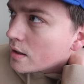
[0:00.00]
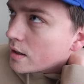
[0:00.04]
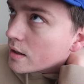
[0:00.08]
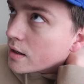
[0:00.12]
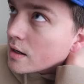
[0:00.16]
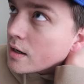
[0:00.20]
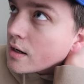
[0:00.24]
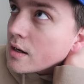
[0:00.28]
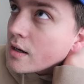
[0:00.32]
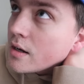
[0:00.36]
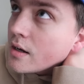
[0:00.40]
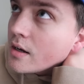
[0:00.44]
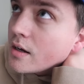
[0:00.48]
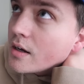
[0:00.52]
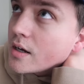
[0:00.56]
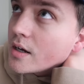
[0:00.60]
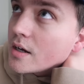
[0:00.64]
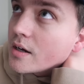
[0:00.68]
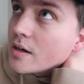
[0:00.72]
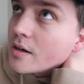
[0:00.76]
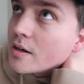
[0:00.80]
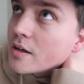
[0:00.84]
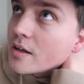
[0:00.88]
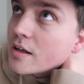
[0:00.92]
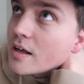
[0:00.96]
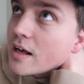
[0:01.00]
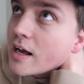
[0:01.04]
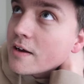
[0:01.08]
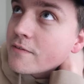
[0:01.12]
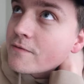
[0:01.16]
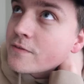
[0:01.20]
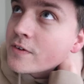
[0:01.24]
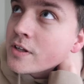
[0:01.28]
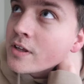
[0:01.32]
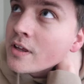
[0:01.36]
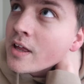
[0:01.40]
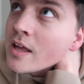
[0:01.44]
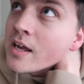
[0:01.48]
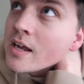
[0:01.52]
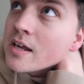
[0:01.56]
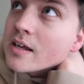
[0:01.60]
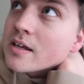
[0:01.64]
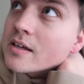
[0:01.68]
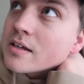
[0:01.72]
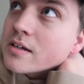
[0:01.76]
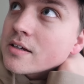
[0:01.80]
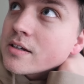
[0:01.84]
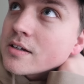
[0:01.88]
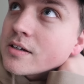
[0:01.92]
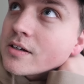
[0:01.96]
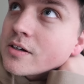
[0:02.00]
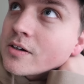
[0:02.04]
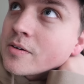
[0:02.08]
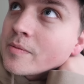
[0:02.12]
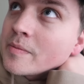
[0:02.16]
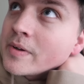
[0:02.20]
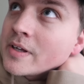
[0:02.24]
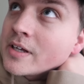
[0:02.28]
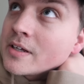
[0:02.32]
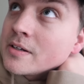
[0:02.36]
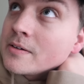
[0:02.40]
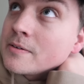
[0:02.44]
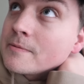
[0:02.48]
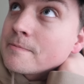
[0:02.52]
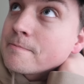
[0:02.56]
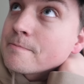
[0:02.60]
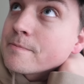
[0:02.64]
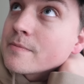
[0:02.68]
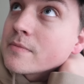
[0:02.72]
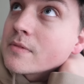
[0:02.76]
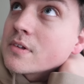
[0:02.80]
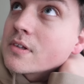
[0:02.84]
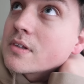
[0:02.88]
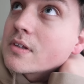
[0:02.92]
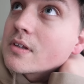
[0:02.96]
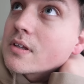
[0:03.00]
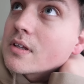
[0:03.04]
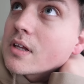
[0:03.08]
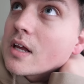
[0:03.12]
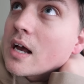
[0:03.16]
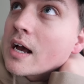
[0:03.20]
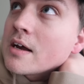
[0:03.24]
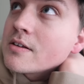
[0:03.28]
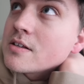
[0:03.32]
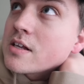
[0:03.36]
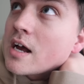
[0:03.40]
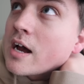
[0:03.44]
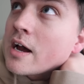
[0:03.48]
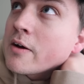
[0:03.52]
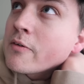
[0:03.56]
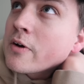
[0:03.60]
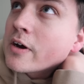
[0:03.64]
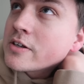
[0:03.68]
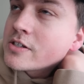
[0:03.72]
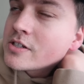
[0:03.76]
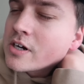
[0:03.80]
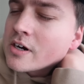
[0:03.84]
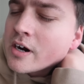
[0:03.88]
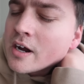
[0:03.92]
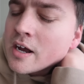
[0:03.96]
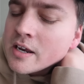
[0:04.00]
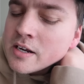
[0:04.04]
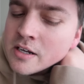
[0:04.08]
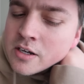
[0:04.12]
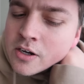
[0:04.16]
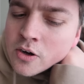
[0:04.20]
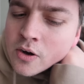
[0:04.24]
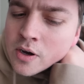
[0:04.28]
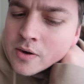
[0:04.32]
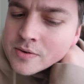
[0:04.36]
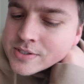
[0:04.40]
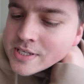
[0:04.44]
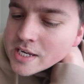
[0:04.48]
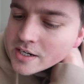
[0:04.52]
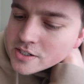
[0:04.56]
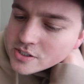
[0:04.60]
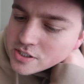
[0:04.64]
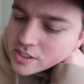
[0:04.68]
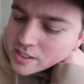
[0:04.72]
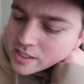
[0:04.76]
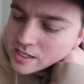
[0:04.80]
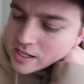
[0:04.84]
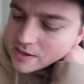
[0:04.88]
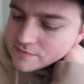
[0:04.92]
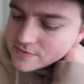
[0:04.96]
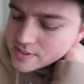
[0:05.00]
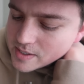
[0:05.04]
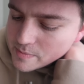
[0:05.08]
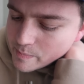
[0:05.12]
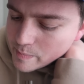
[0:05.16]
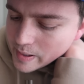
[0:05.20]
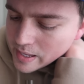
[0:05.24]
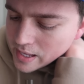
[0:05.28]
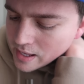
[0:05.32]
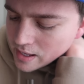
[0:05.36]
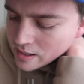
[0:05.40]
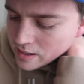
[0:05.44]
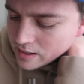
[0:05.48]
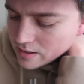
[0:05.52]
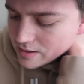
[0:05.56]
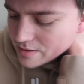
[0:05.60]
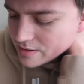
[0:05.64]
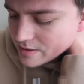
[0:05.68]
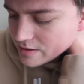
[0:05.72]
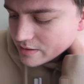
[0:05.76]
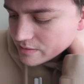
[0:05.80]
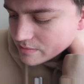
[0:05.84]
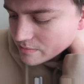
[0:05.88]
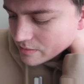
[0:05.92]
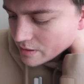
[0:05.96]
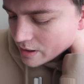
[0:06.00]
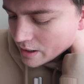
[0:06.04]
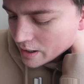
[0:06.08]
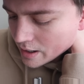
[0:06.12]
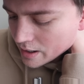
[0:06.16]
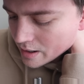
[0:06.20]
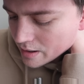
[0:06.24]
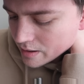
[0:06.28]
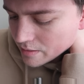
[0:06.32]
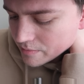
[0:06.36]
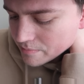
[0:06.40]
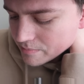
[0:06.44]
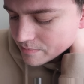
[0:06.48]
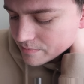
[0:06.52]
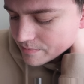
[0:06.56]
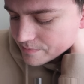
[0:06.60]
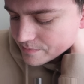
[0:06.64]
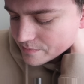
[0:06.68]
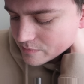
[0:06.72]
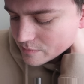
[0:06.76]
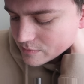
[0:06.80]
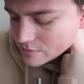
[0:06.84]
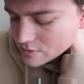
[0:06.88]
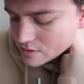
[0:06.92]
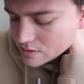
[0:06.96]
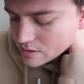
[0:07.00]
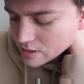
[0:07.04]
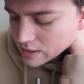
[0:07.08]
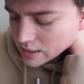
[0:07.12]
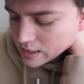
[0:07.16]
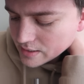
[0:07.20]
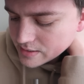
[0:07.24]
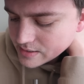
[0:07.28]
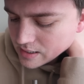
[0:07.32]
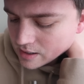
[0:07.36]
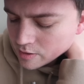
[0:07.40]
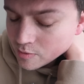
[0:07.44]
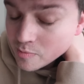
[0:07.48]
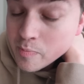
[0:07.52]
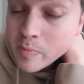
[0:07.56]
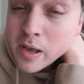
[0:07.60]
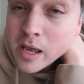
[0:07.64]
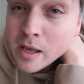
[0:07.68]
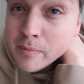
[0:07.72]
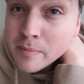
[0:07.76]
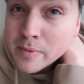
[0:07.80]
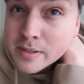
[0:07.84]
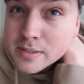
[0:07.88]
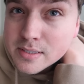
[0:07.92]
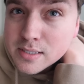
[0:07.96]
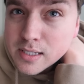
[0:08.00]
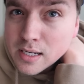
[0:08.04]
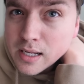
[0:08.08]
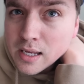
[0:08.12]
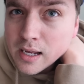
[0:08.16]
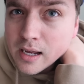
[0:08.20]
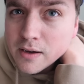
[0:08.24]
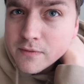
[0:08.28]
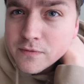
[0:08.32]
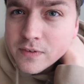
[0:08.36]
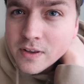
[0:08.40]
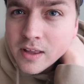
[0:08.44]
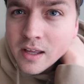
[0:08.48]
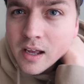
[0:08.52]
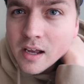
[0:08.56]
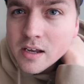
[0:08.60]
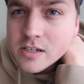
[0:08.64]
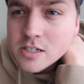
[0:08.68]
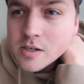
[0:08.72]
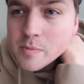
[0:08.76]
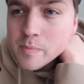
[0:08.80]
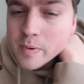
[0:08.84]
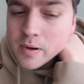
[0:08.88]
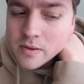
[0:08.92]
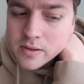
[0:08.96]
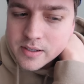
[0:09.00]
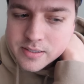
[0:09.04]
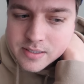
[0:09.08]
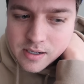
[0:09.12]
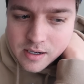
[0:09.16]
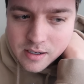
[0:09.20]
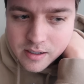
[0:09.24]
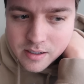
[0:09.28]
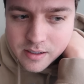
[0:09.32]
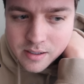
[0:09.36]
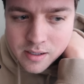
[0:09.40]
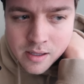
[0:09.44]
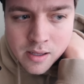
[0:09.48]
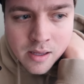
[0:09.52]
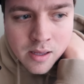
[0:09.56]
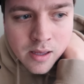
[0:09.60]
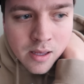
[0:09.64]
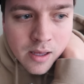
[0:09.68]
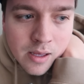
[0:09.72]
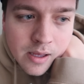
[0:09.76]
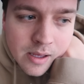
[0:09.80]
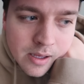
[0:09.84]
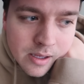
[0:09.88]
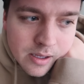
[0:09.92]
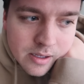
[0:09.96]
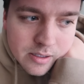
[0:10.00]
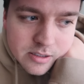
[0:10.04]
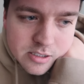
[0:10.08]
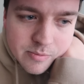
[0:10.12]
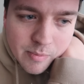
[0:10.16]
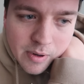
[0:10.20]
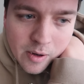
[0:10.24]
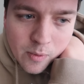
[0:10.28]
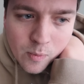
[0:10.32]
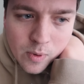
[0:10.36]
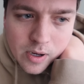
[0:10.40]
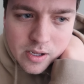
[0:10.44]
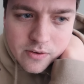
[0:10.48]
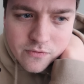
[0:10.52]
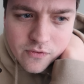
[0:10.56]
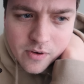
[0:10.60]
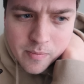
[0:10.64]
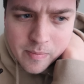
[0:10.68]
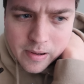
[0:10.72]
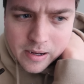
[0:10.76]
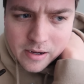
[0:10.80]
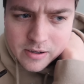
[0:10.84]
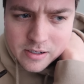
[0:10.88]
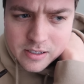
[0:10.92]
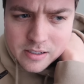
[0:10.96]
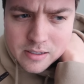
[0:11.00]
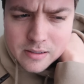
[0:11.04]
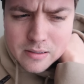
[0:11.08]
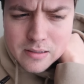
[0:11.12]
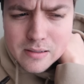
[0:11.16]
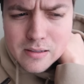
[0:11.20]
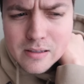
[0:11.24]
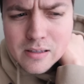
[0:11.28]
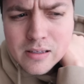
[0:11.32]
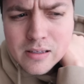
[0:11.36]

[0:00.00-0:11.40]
Oh, I feel like, oh man. I sorry, I didn't know I was actually going to have to pay like a down payment today. I feel like I should probably talk to my wife about it.